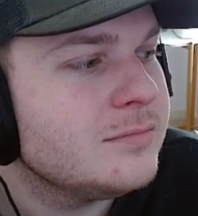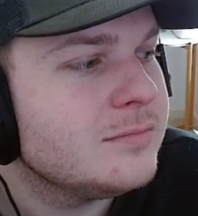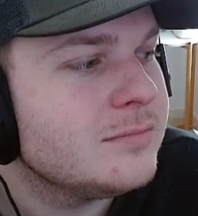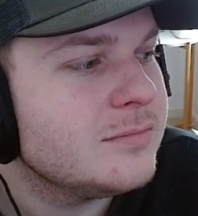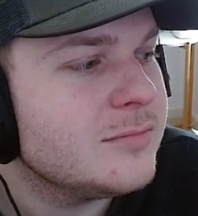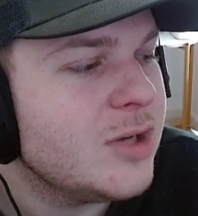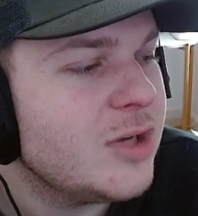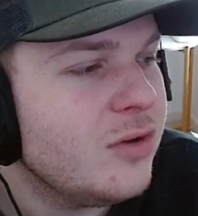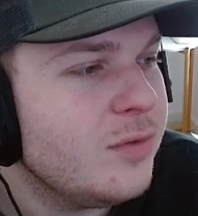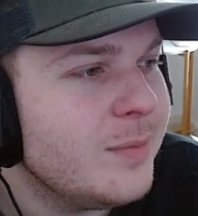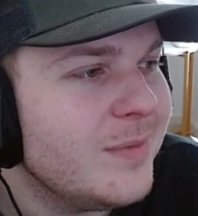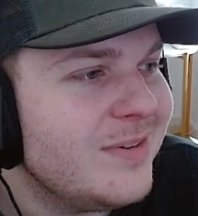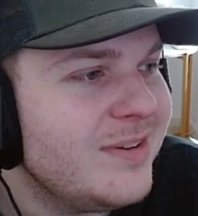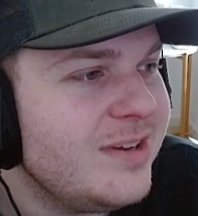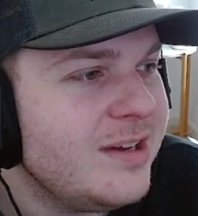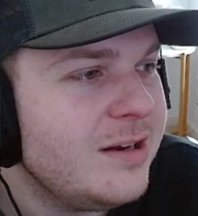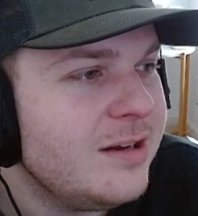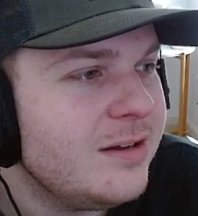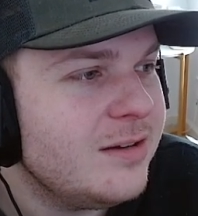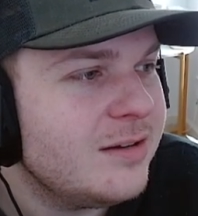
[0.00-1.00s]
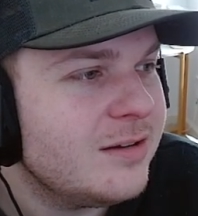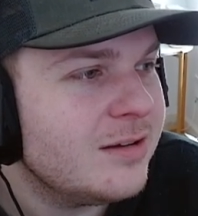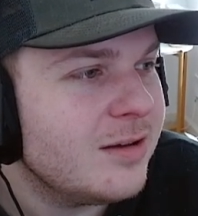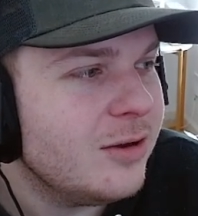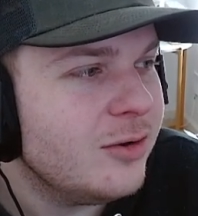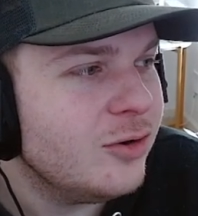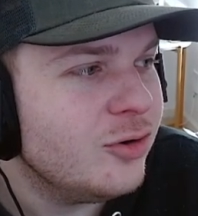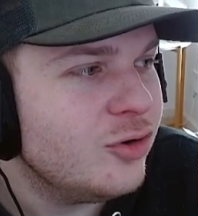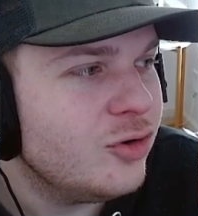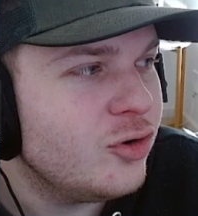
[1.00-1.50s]
Because Massena's
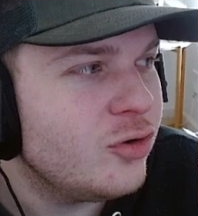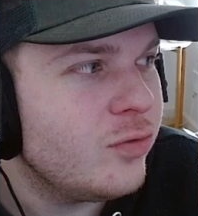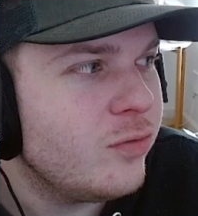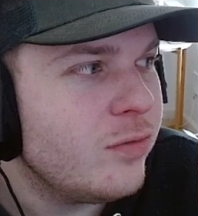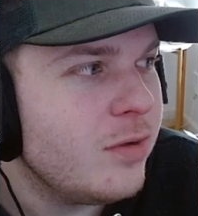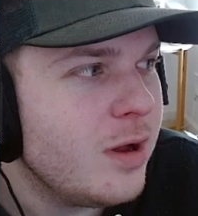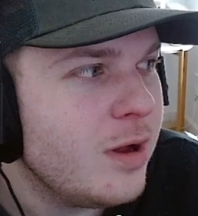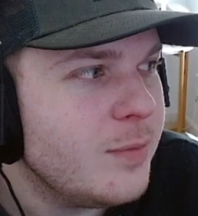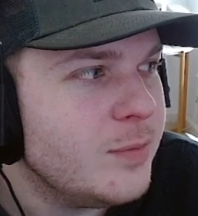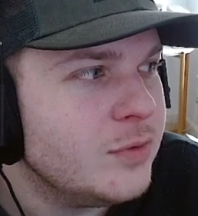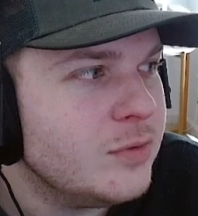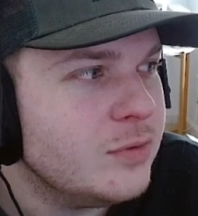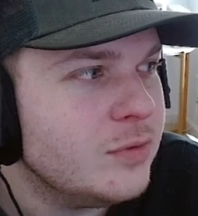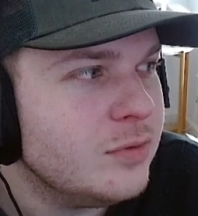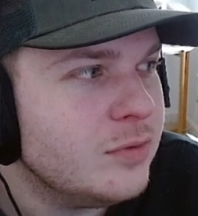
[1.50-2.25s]
under trouble.